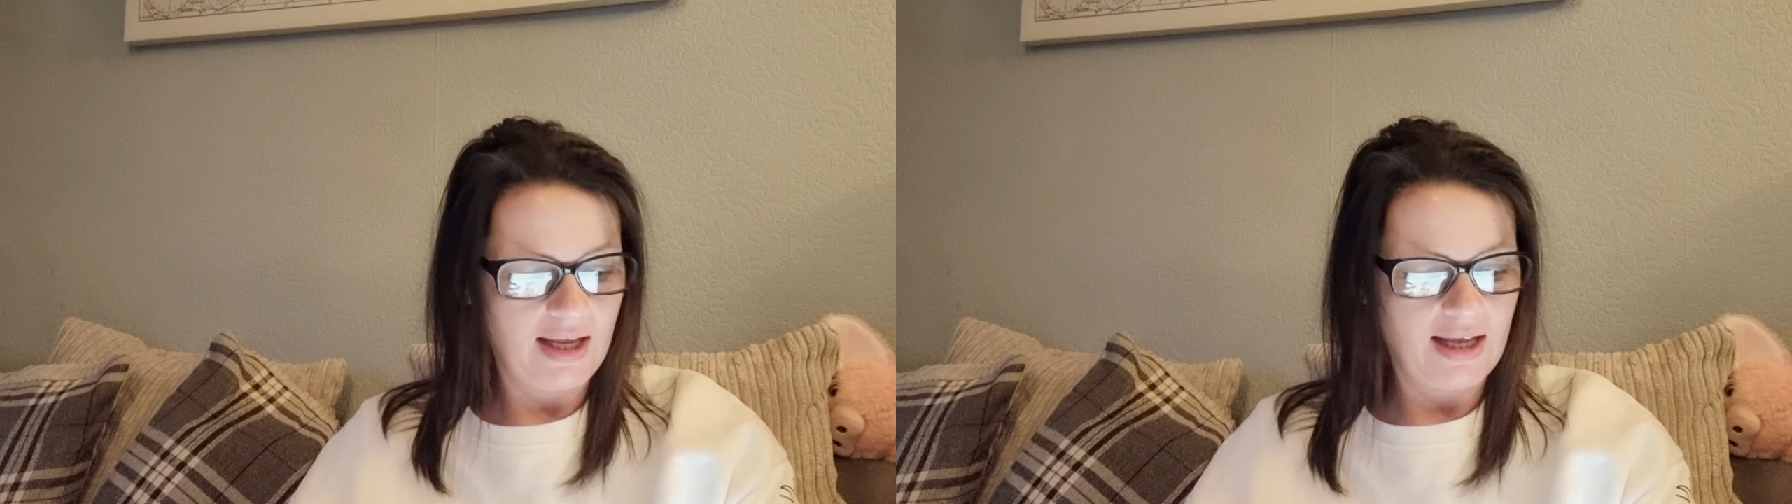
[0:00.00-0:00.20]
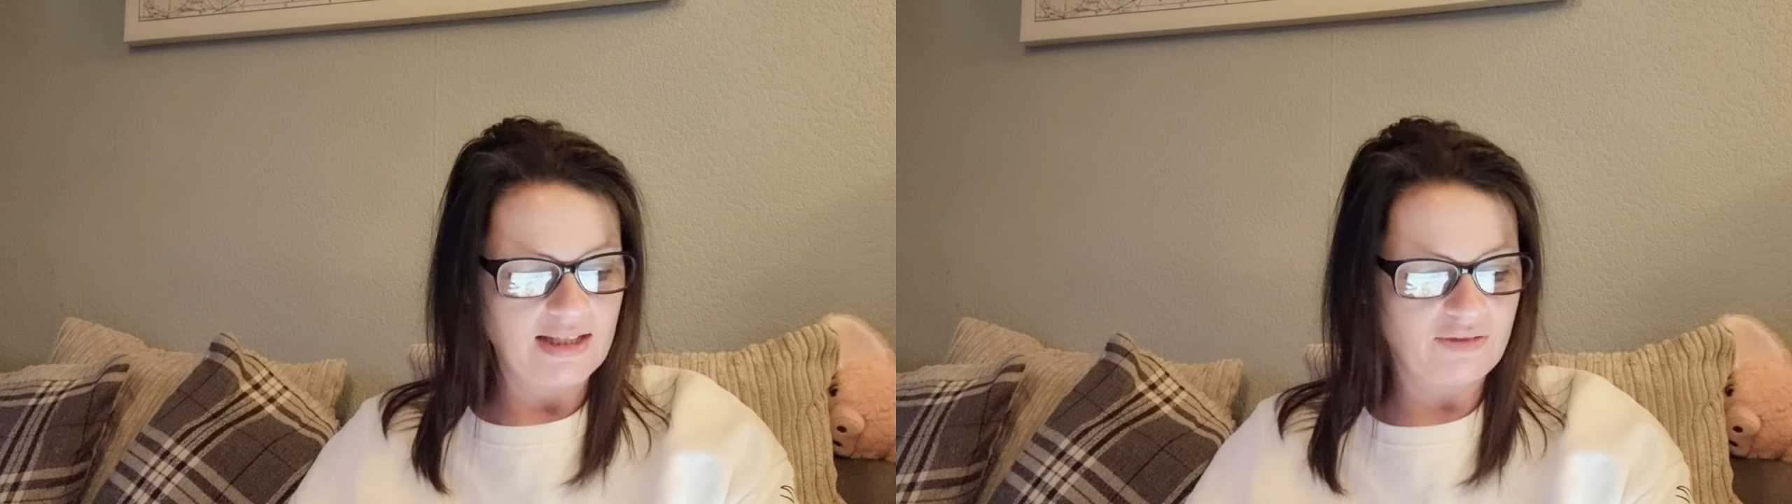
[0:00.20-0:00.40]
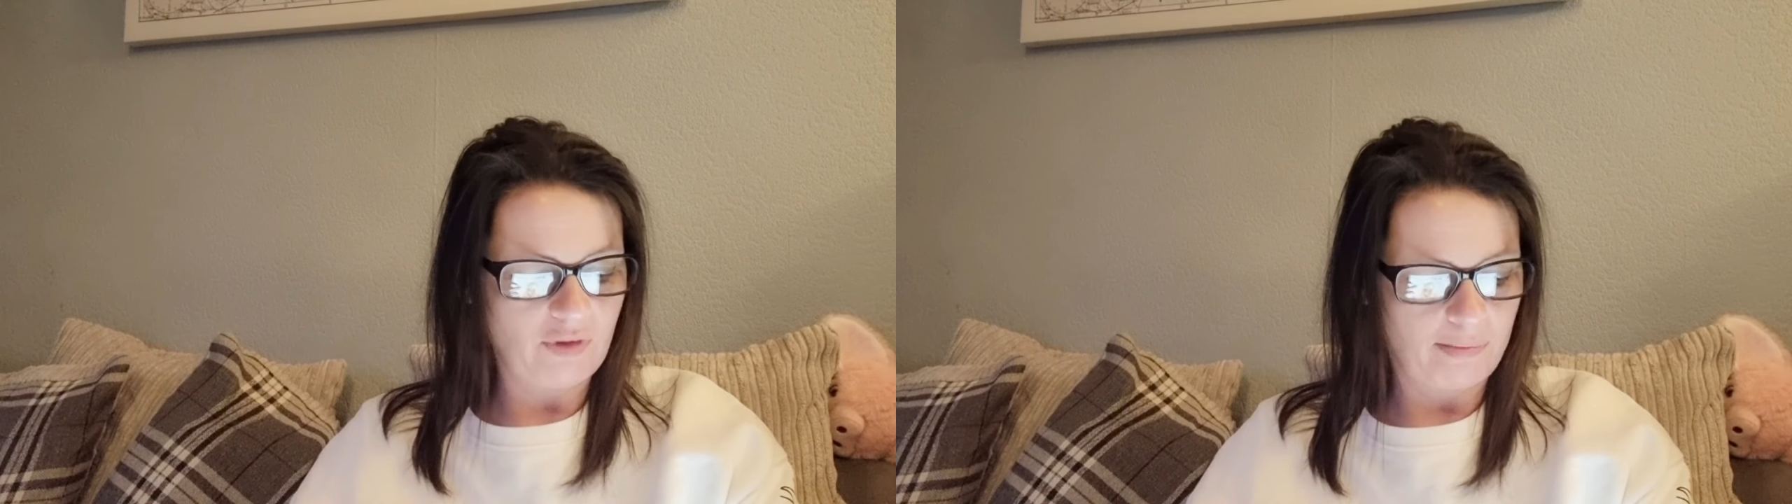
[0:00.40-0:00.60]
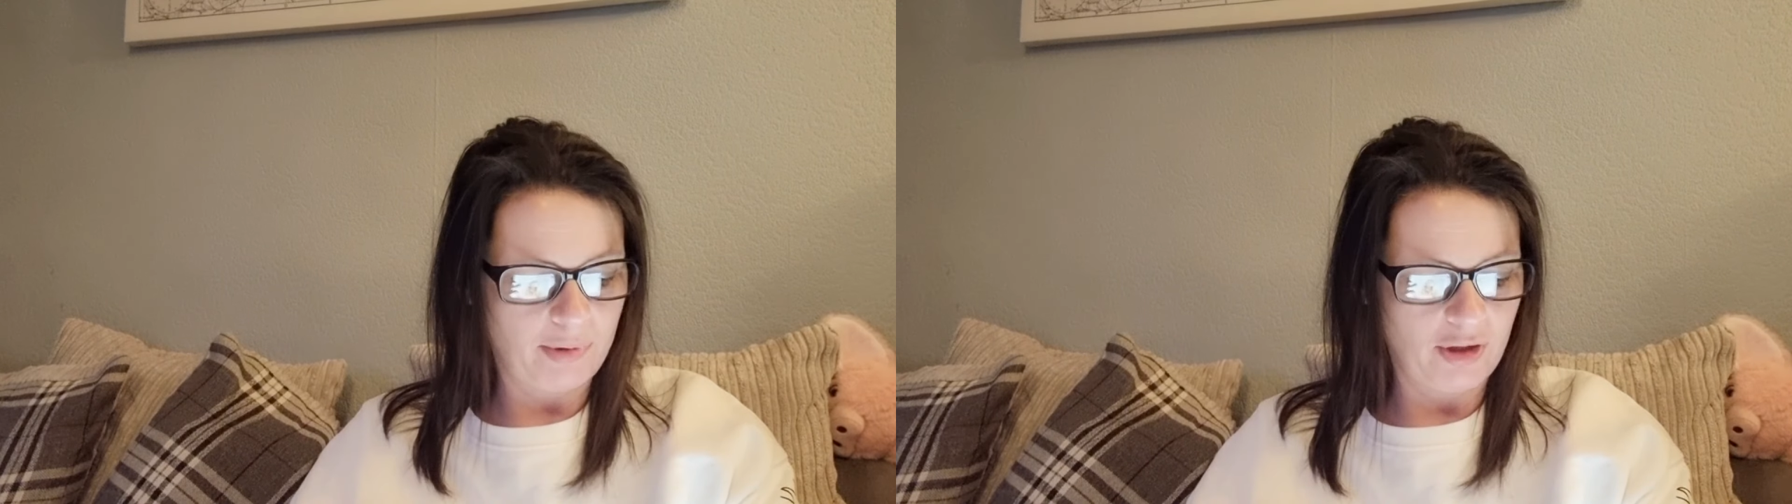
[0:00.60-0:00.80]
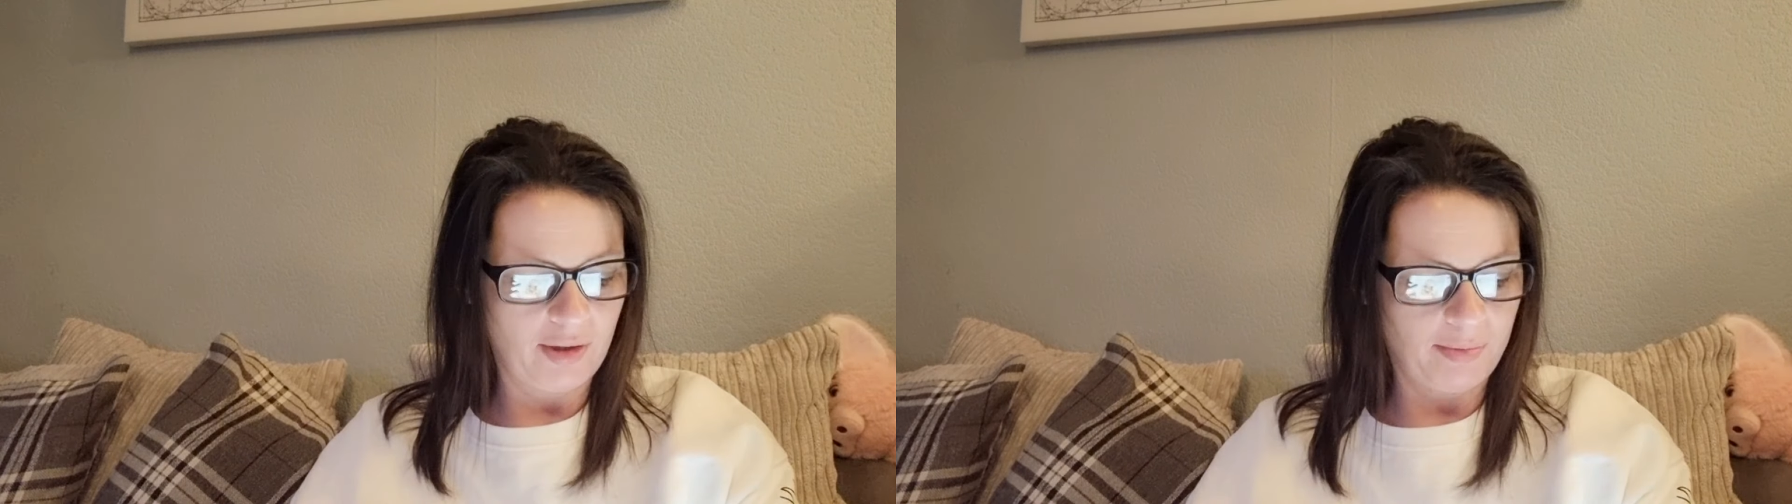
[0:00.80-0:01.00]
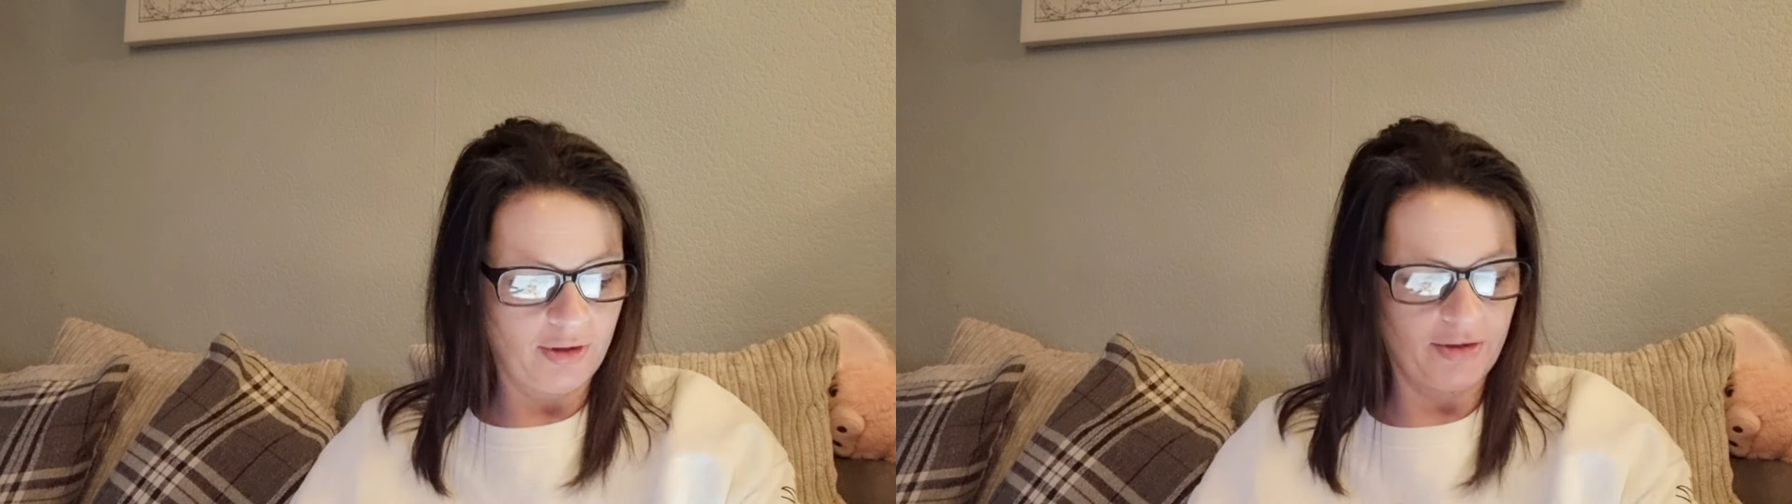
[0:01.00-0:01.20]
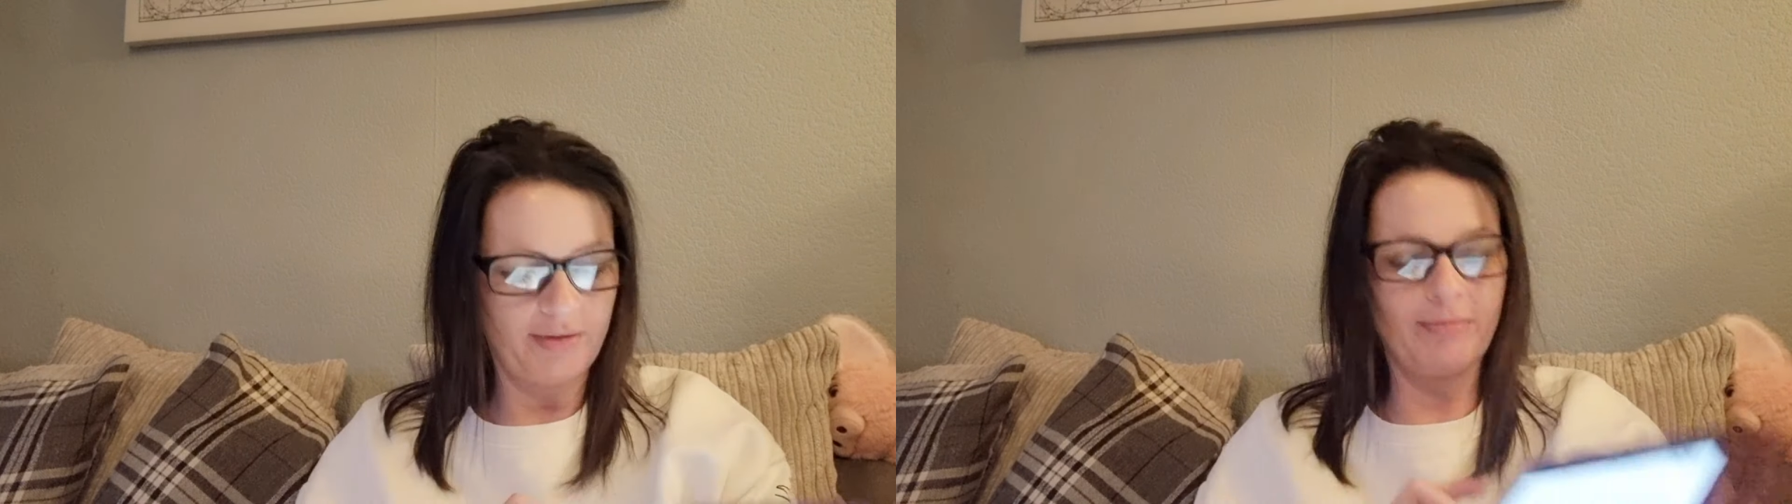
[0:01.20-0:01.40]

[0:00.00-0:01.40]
It's for Bobo the